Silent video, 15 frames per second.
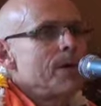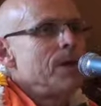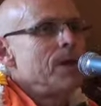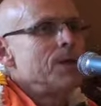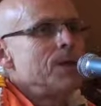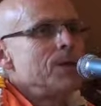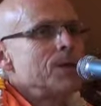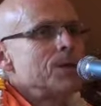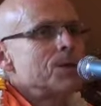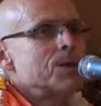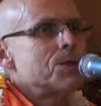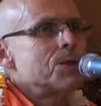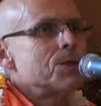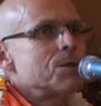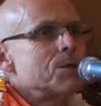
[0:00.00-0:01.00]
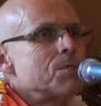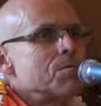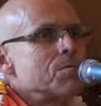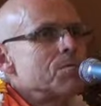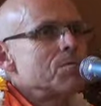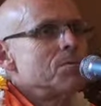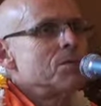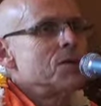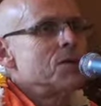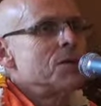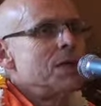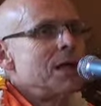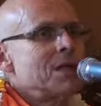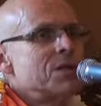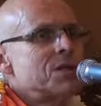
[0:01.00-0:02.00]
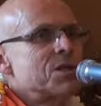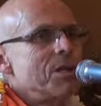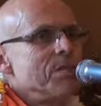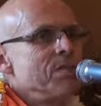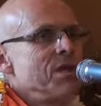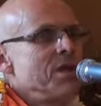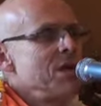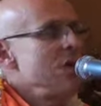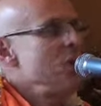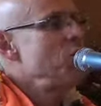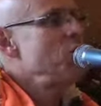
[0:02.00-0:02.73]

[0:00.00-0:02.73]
is, is not something